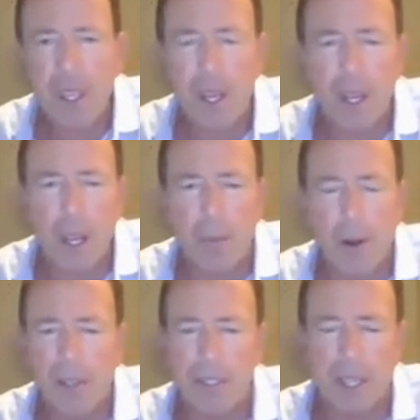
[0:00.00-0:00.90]
Um,
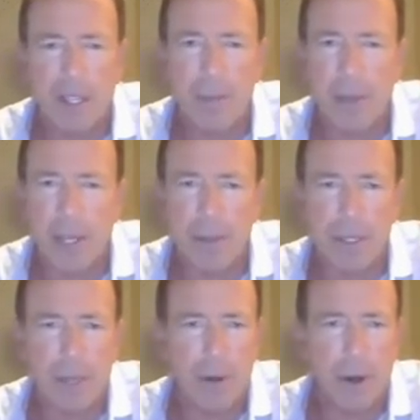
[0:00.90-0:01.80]
our executive management
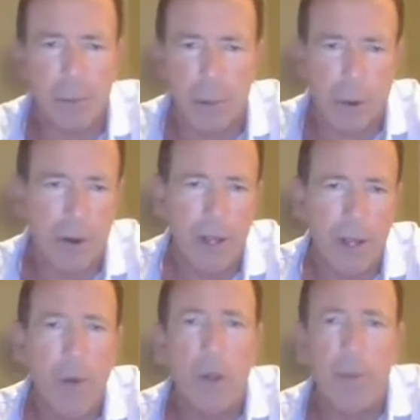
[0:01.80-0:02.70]
team and our board,
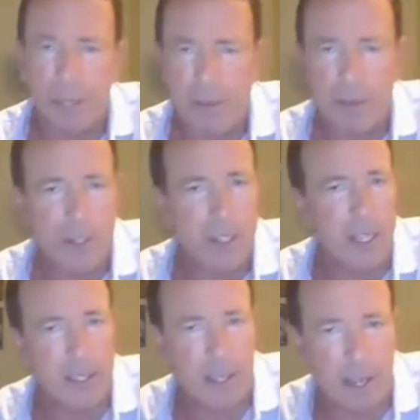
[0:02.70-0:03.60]
we believe, are
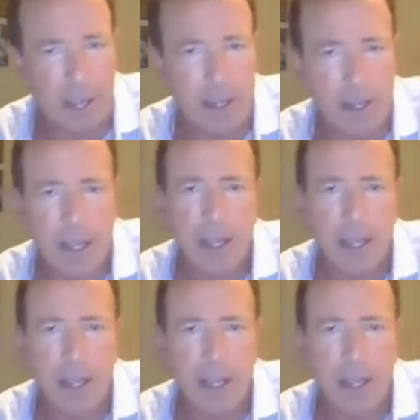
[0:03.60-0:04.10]
second to none.